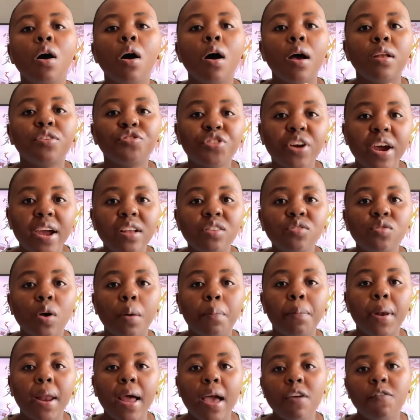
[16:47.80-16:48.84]
trying to
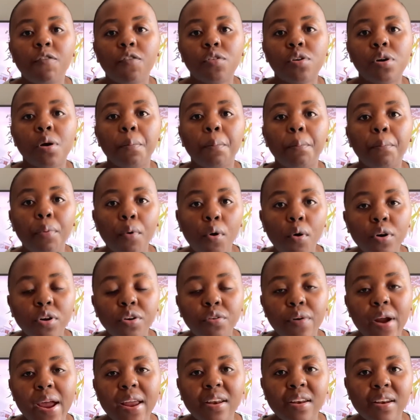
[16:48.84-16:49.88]
apply for a bond
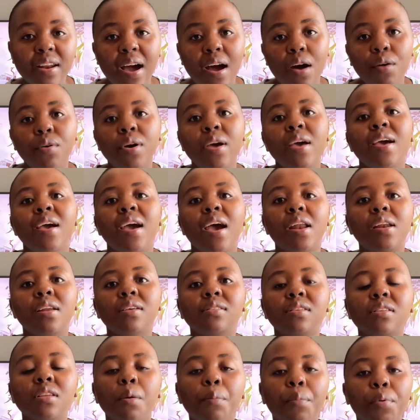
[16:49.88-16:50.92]
right now and is
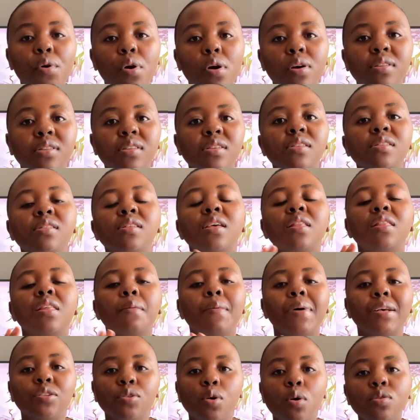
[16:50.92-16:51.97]
in a process, they
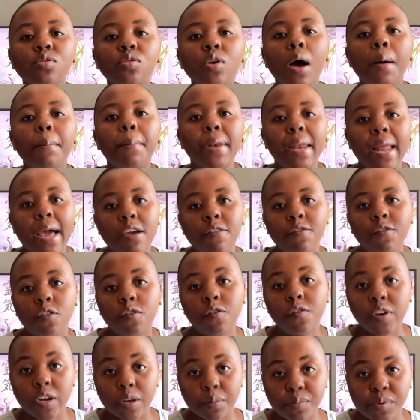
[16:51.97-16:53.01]
must also apply for
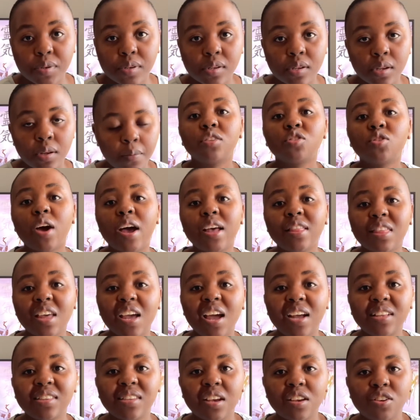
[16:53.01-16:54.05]
Flips. So I think
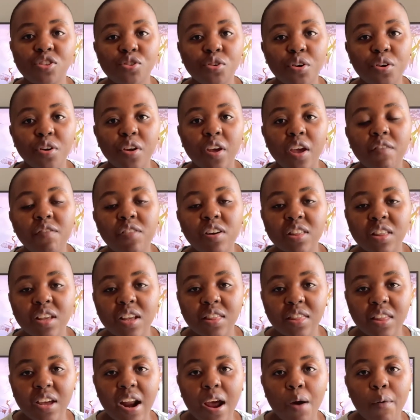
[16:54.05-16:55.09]
I touched on
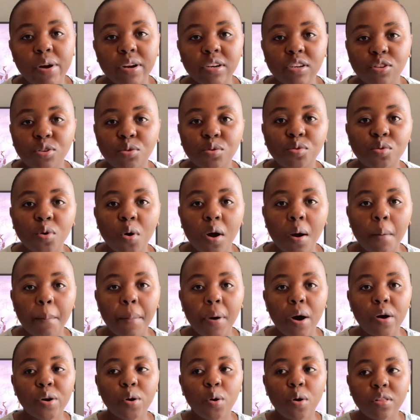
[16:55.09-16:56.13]
everything that I wanted to talk
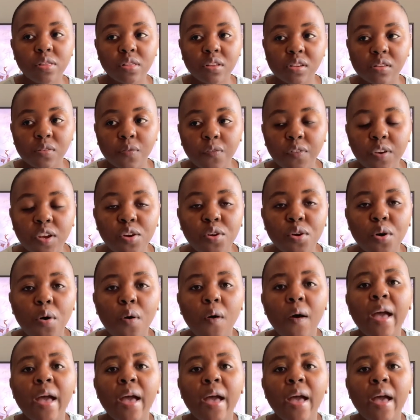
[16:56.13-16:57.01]
about on this video,